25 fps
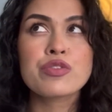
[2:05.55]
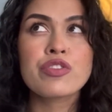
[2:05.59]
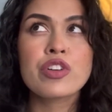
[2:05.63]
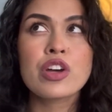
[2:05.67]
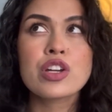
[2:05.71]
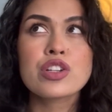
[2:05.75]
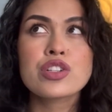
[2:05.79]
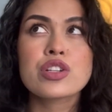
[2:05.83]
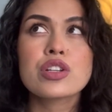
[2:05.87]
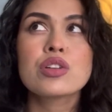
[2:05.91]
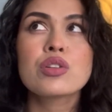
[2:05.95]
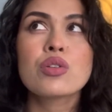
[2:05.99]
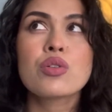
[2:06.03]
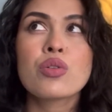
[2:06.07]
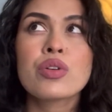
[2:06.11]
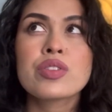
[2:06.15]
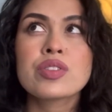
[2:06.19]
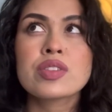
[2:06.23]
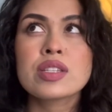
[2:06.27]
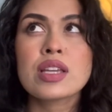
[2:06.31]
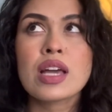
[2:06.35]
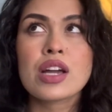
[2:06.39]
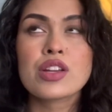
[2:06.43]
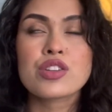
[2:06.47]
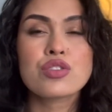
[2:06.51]
version or it's
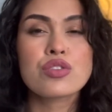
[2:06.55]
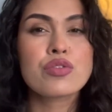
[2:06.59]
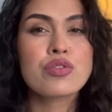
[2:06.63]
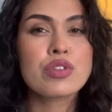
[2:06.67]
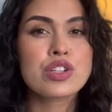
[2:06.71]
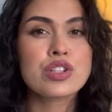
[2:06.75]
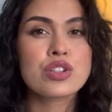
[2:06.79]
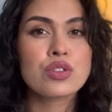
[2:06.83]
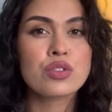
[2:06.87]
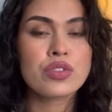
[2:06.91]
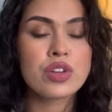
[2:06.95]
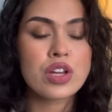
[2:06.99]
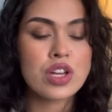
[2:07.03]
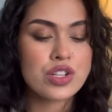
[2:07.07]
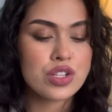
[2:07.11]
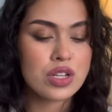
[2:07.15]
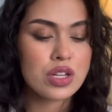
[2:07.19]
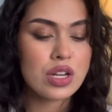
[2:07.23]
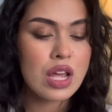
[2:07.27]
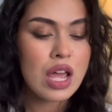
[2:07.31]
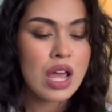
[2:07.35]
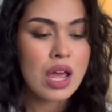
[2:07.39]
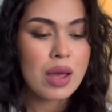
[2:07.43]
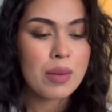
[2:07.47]
the actual original version,